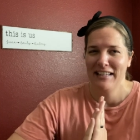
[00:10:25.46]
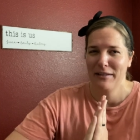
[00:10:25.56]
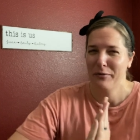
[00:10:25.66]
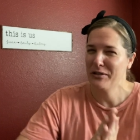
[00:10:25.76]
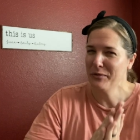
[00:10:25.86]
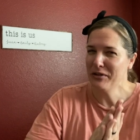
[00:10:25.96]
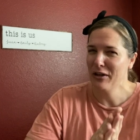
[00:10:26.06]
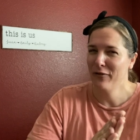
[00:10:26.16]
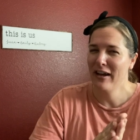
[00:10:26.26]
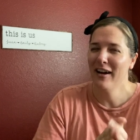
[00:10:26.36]
Wasn't really
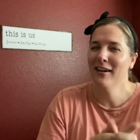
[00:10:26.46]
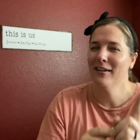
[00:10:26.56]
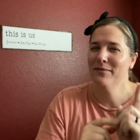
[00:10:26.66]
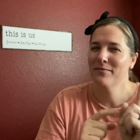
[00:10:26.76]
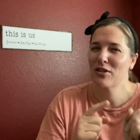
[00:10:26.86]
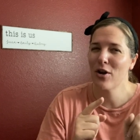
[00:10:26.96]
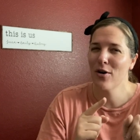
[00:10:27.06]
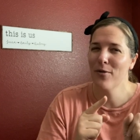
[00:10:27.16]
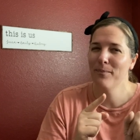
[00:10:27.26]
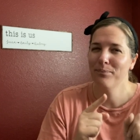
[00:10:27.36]
fair,
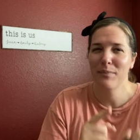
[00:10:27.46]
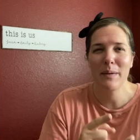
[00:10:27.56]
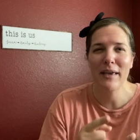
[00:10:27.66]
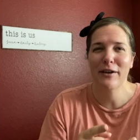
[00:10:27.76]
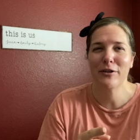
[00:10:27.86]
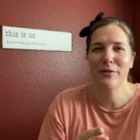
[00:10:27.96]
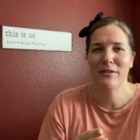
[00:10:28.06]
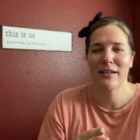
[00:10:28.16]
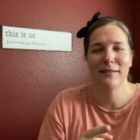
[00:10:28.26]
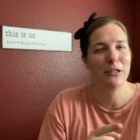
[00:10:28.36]
so maybe I could have
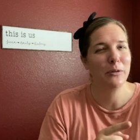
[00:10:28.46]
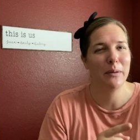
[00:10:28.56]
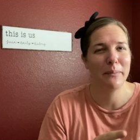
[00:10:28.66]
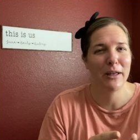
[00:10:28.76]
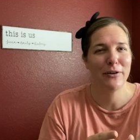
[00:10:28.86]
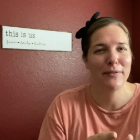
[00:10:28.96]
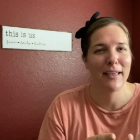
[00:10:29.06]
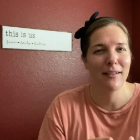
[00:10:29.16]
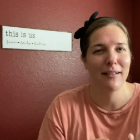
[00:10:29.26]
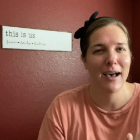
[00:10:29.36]
done a little bit better in
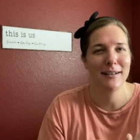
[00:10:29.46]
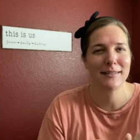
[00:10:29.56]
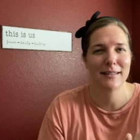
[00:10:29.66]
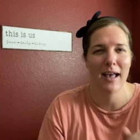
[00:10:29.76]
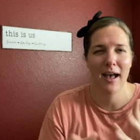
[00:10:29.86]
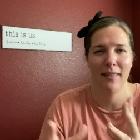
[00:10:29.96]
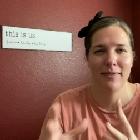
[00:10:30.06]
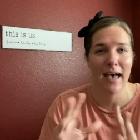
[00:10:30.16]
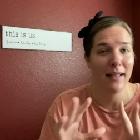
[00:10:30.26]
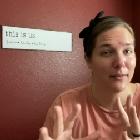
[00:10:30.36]
that class had
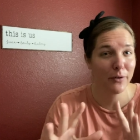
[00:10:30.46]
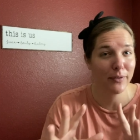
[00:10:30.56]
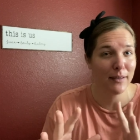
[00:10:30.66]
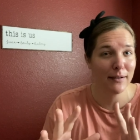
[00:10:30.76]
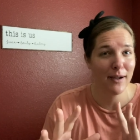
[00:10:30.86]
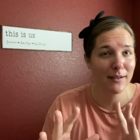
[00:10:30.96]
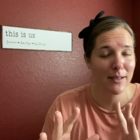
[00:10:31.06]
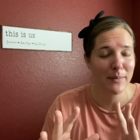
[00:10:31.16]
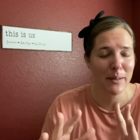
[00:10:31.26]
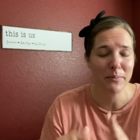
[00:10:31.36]
that little thing not
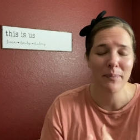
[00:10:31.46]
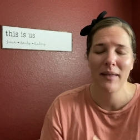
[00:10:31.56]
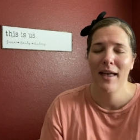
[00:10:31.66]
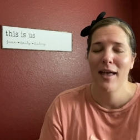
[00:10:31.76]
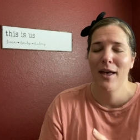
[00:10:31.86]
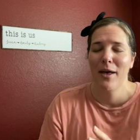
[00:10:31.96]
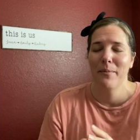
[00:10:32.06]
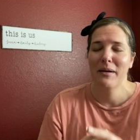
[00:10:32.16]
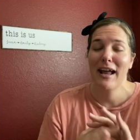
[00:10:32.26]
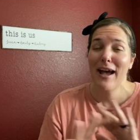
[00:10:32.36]
come up.
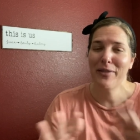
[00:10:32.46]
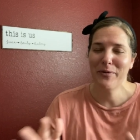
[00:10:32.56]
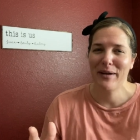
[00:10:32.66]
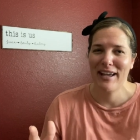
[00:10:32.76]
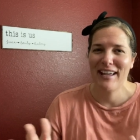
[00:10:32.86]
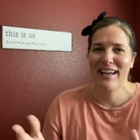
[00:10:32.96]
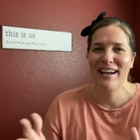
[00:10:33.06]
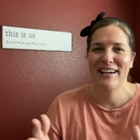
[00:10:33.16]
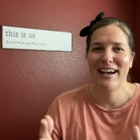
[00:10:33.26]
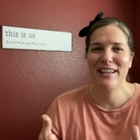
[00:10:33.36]
But either way,
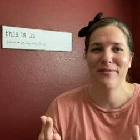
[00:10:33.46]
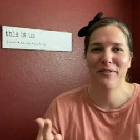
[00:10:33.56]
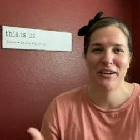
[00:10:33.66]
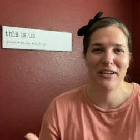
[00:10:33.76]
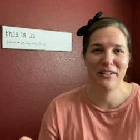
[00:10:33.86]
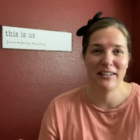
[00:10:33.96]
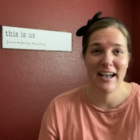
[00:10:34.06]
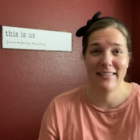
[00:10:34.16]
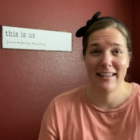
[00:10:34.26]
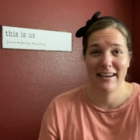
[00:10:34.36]
I am very
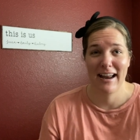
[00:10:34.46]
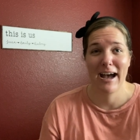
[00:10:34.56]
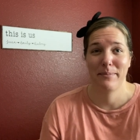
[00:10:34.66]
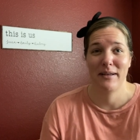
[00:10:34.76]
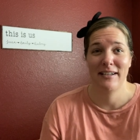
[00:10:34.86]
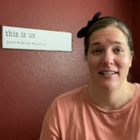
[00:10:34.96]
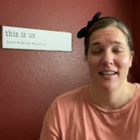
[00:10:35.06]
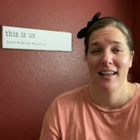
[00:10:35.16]
glad that it happened.